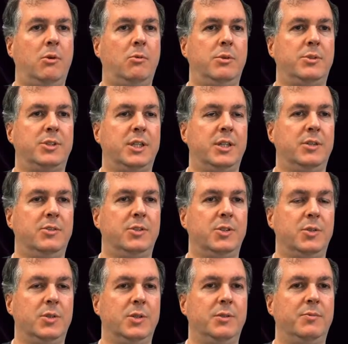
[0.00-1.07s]
sound to
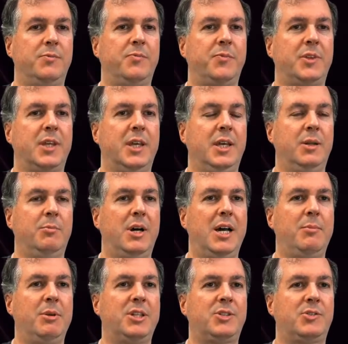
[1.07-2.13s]
it. And
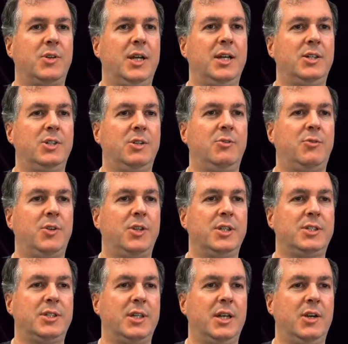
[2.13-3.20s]
my best strategy for
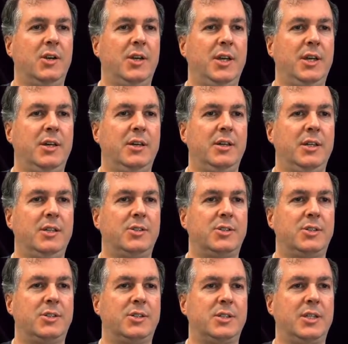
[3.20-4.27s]
this area is
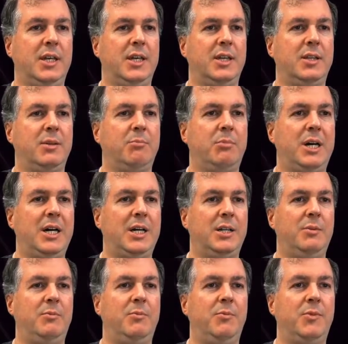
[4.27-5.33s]
to stay at the
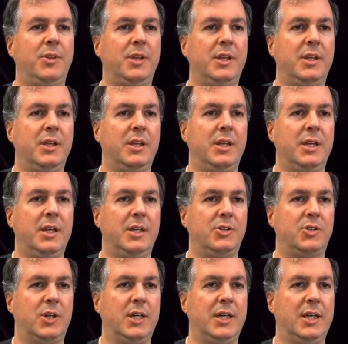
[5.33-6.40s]
bottom and
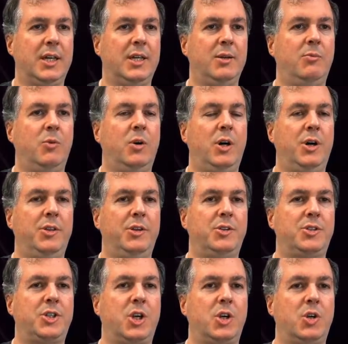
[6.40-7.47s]
try to get them on their
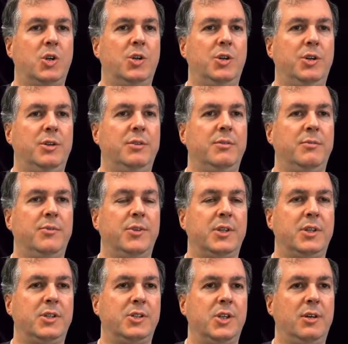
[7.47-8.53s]
turn,
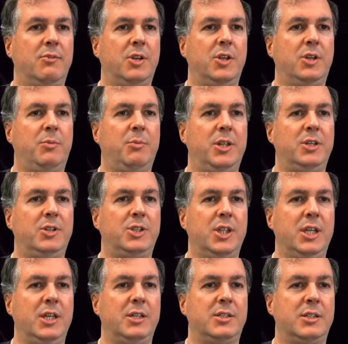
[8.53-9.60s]
because you have a little better
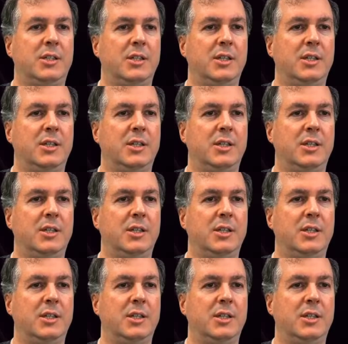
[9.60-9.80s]
chance